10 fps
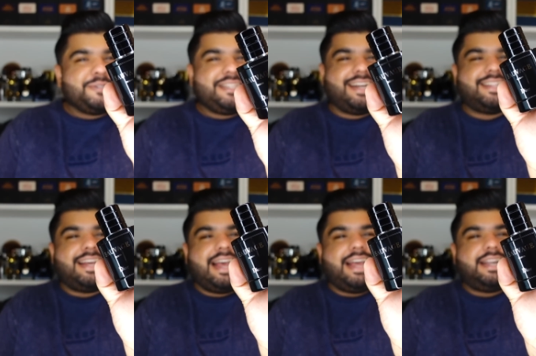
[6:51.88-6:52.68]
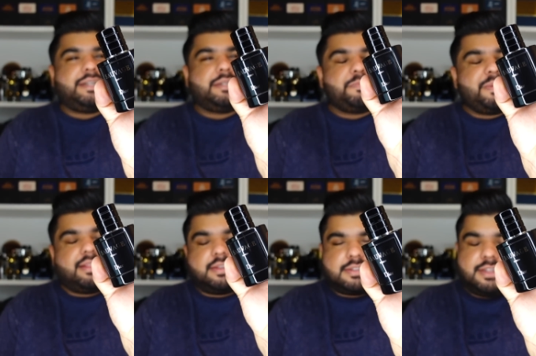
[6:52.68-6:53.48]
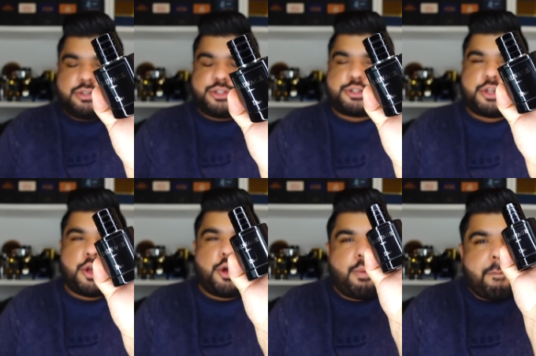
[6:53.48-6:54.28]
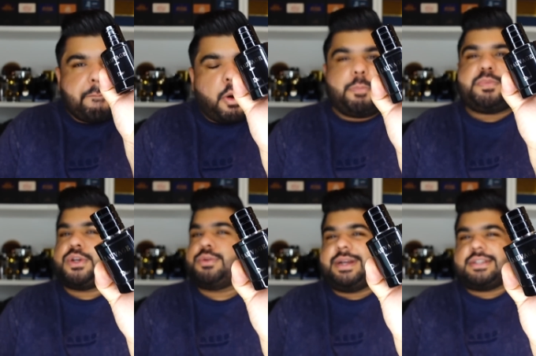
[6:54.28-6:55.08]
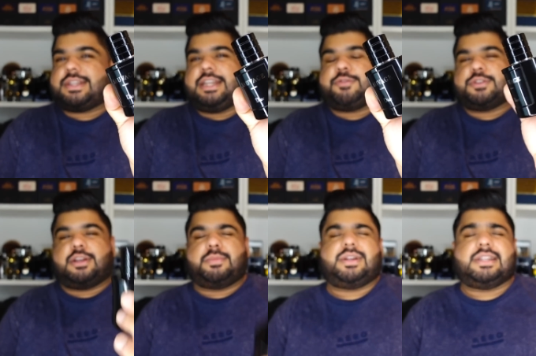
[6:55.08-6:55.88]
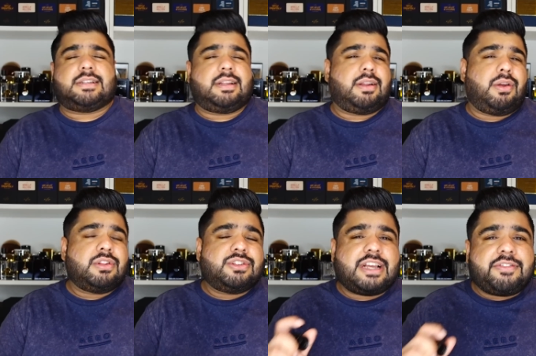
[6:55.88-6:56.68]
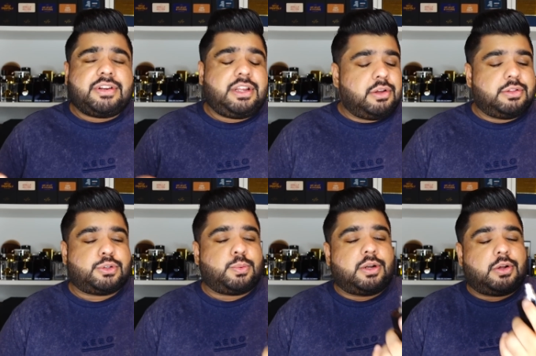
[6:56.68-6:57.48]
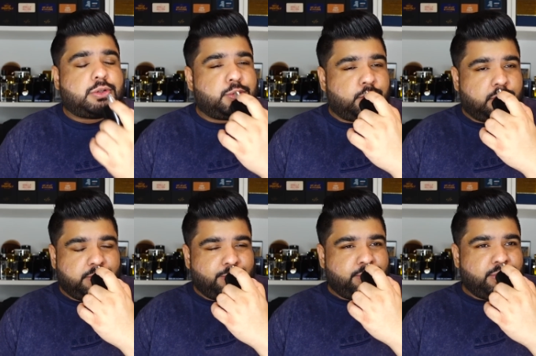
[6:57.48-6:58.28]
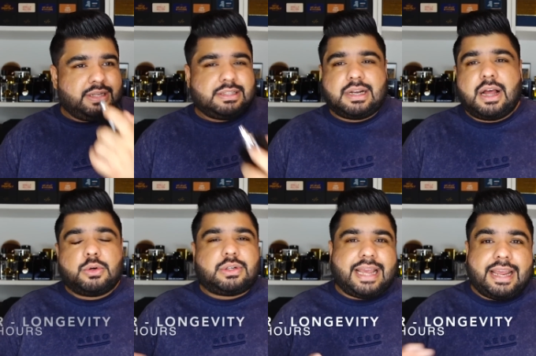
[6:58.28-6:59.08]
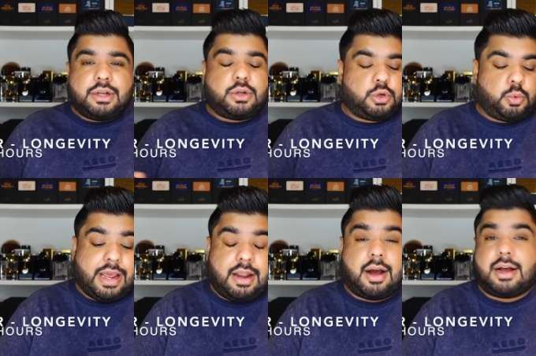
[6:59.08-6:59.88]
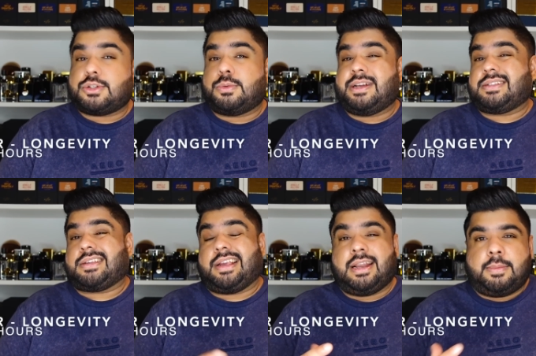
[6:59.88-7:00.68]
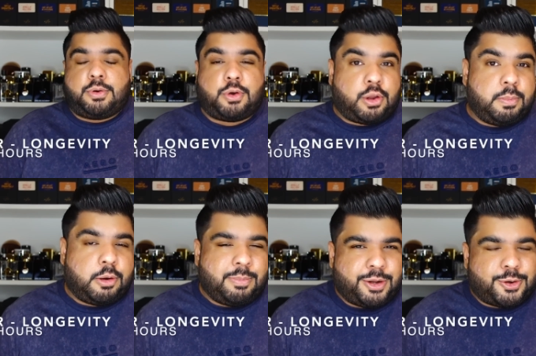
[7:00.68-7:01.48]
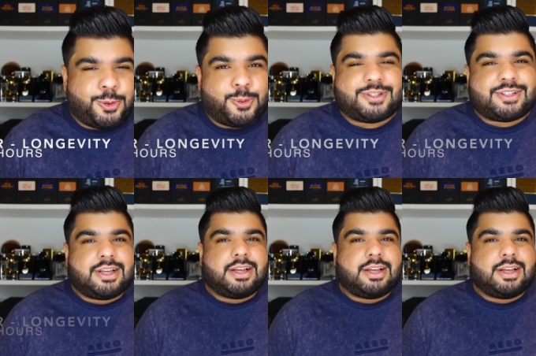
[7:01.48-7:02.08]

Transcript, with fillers: on the other hand, man, this thing just pops on my screen for some reason and the longevity on this one also is around 10 to 12 hours on my skin i'm not talking about my clothes